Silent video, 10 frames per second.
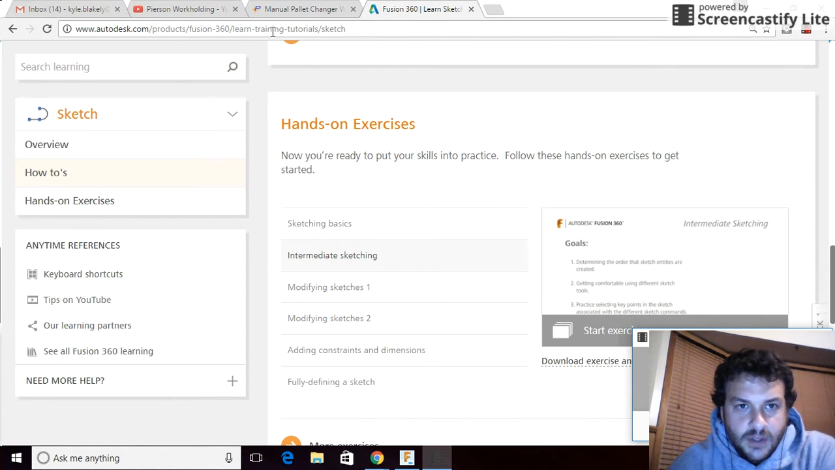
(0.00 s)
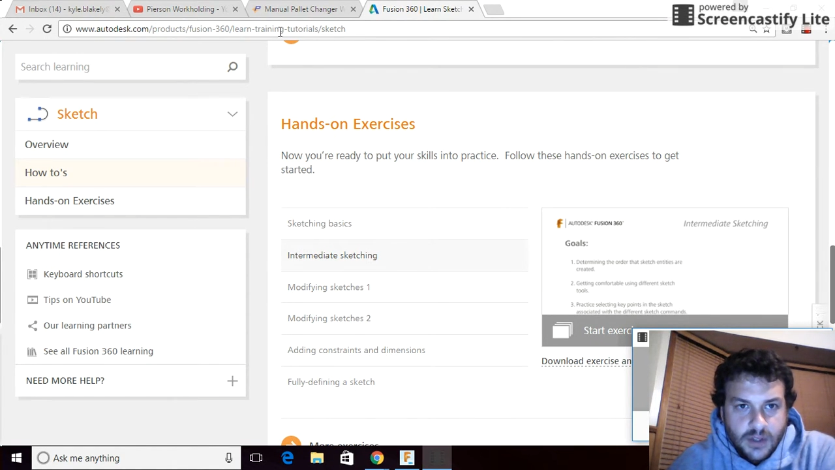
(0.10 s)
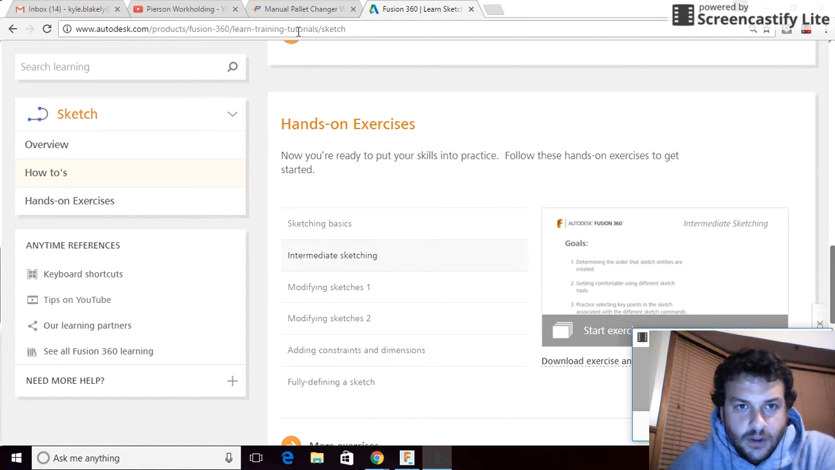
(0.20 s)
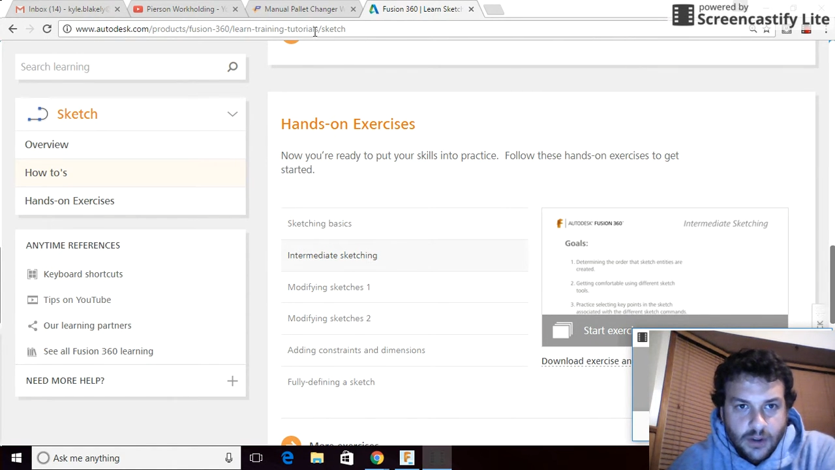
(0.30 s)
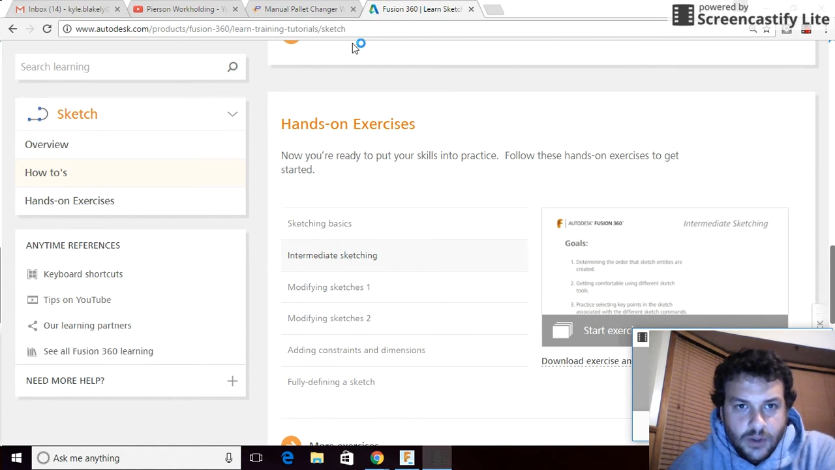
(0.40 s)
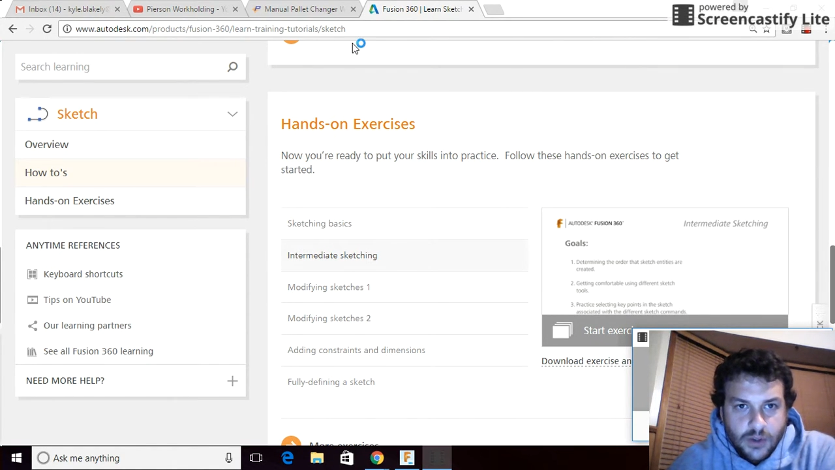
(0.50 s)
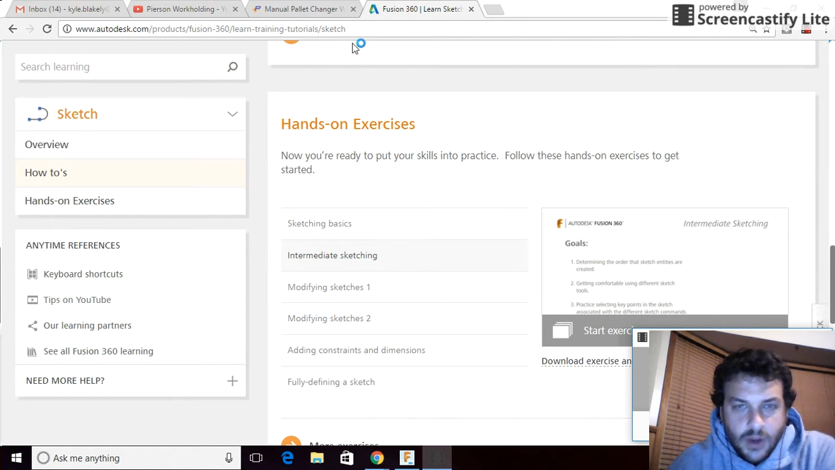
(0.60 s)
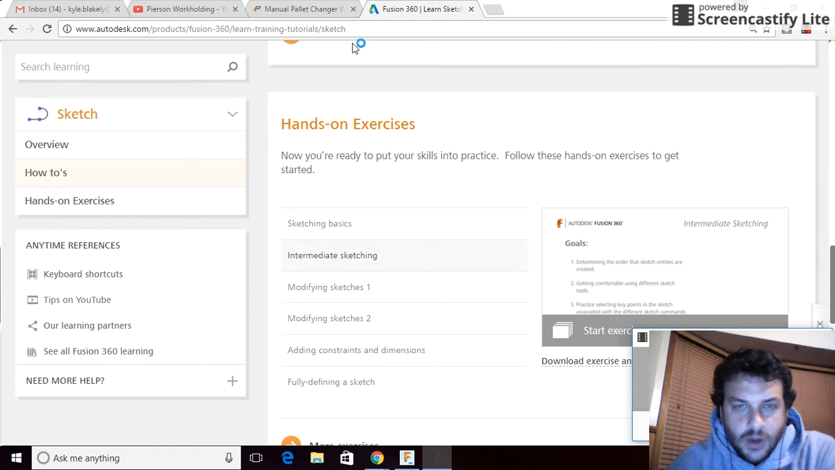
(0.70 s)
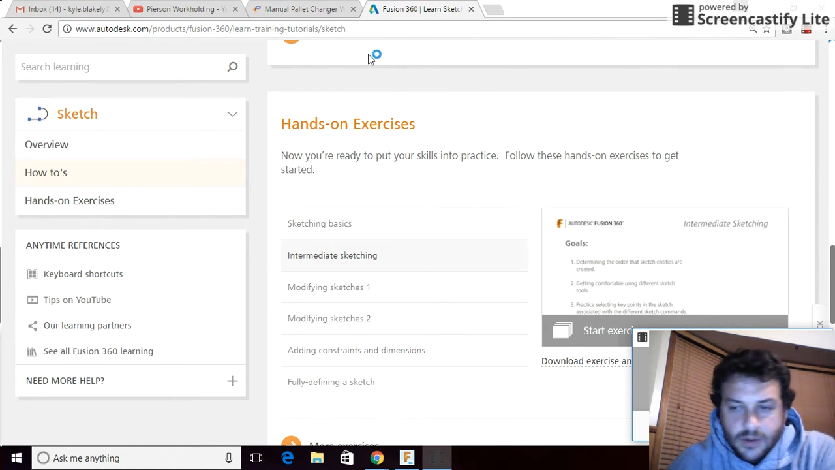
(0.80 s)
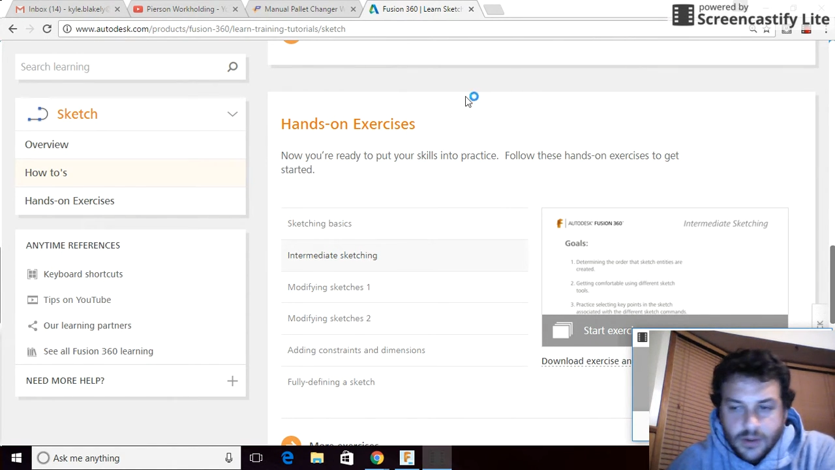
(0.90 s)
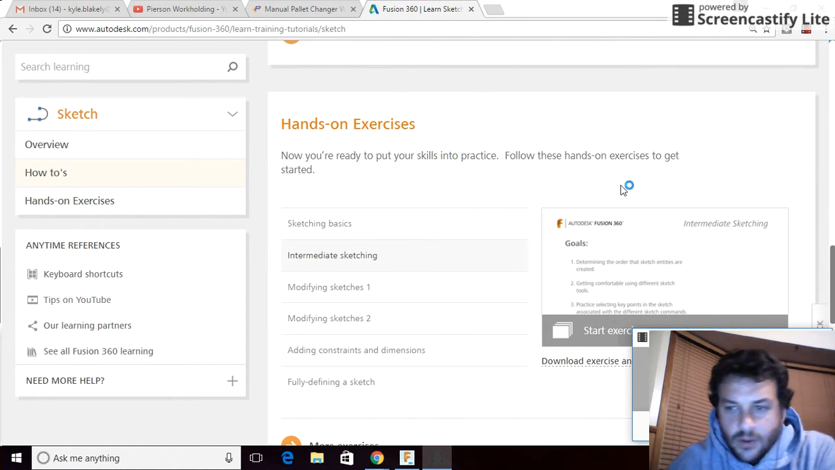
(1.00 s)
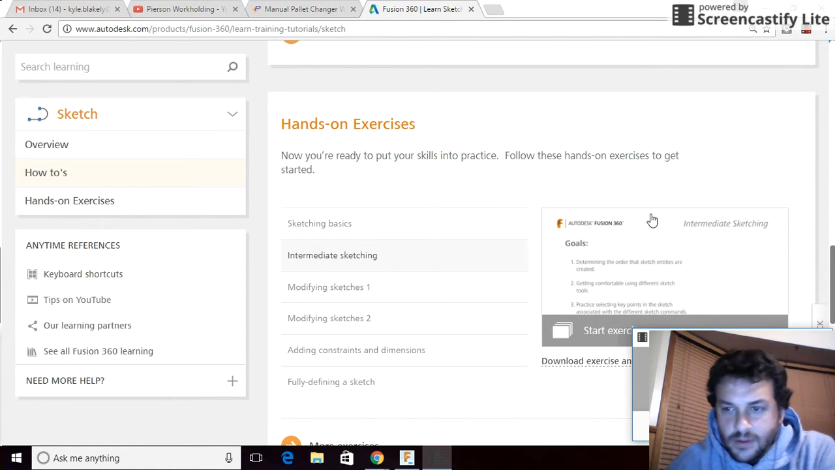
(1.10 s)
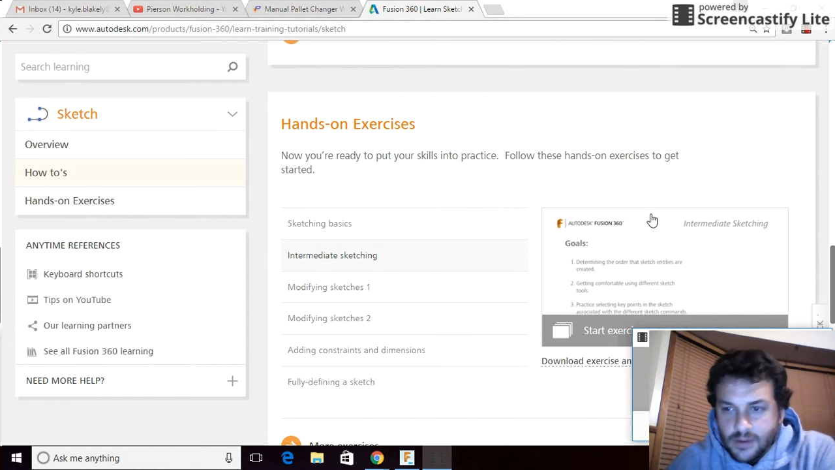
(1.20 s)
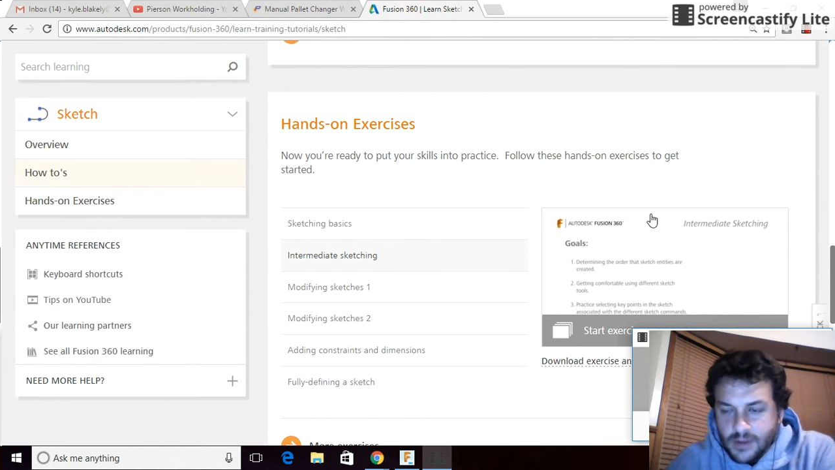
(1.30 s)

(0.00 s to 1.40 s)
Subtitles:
Learning, Training, Tutorials.